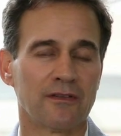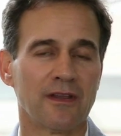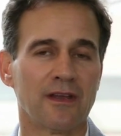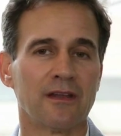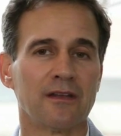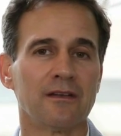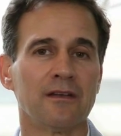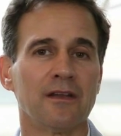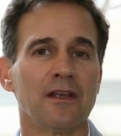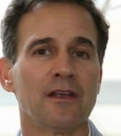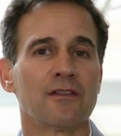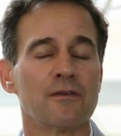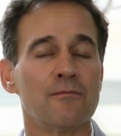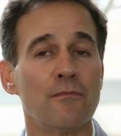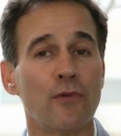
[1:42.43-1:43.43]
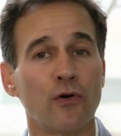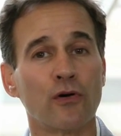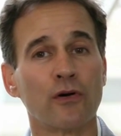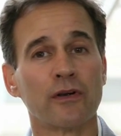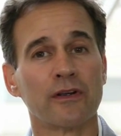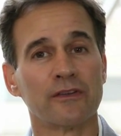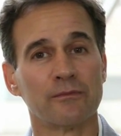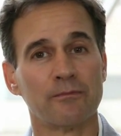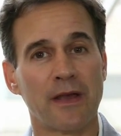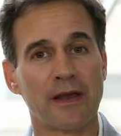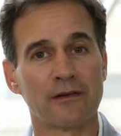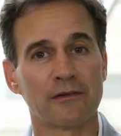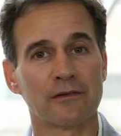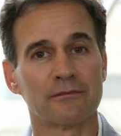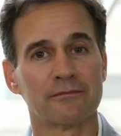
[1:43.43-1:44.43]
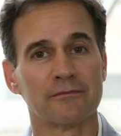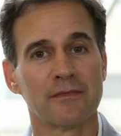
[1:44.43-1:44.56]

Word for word: then the more is better.